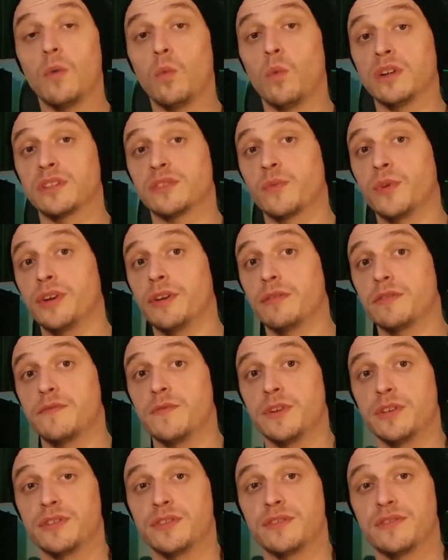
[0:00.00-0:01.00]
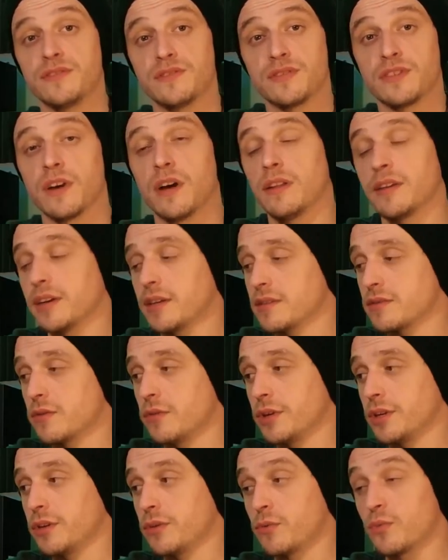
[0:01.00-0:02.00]
Once Windows finishes installing, it's
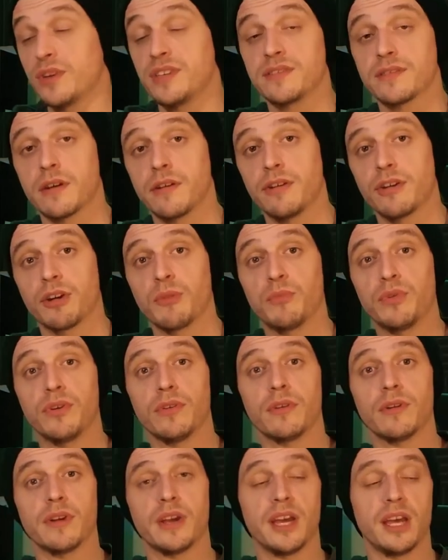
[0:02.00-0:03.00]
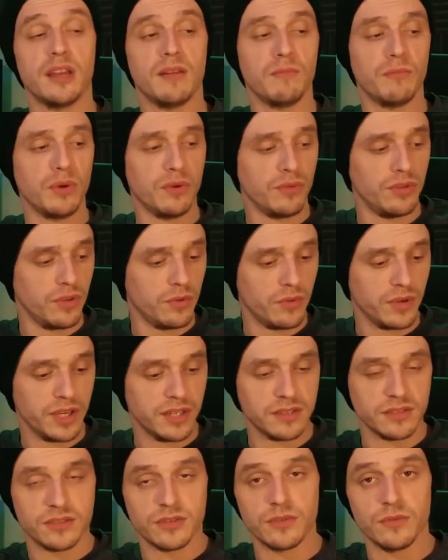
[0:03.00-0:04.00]
going to restart your computer and boot you
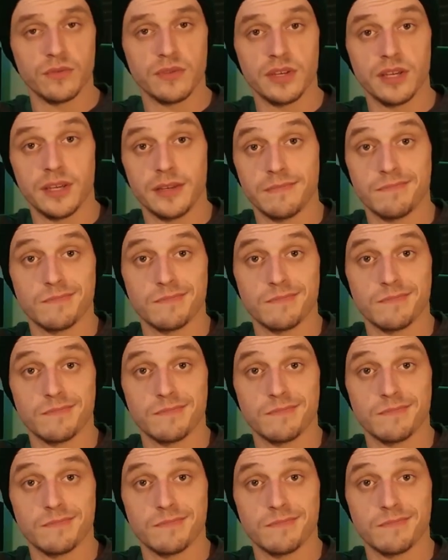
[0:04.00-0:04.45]
into the